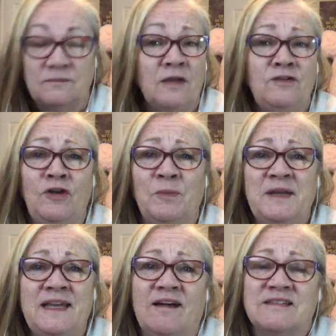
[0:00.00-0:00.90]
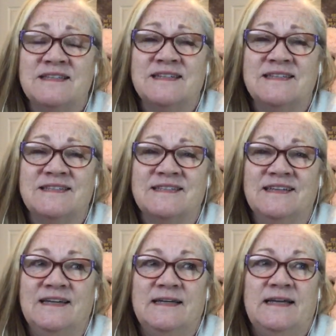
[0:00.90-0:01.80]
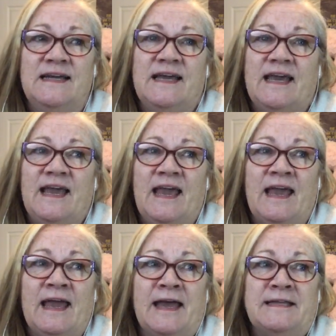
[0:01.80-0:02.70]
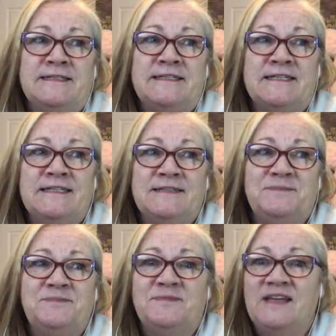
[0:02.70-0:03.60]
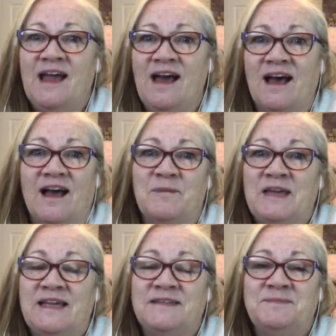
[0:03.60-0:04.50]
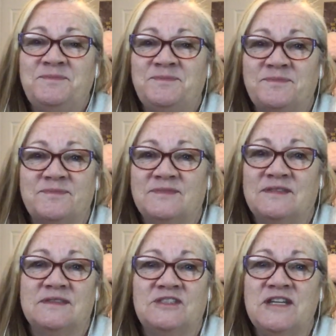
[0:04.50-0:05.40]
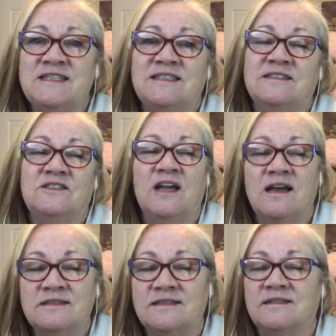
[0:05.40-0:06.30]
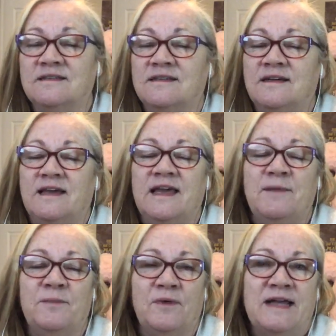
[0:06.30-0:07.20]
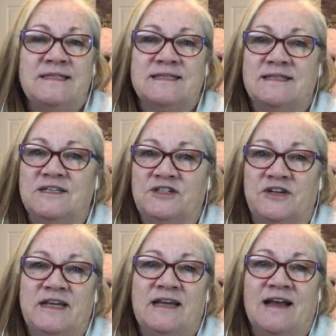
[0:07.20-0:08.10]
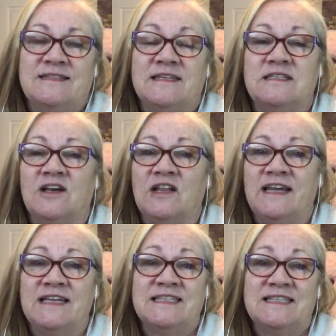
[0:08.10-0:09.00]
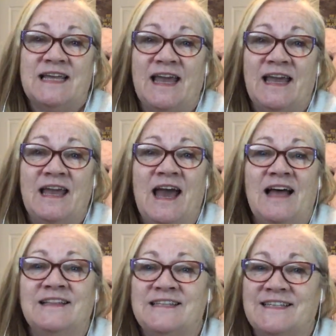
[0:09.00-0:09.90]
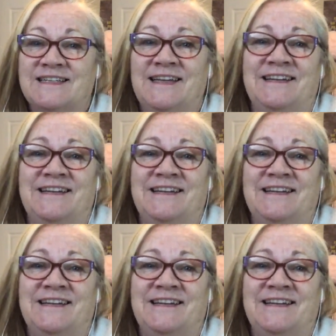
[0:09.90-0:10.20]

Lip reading: Nobody else's. And yeah, just embrace the journey, guys. That's all I can say. Listen,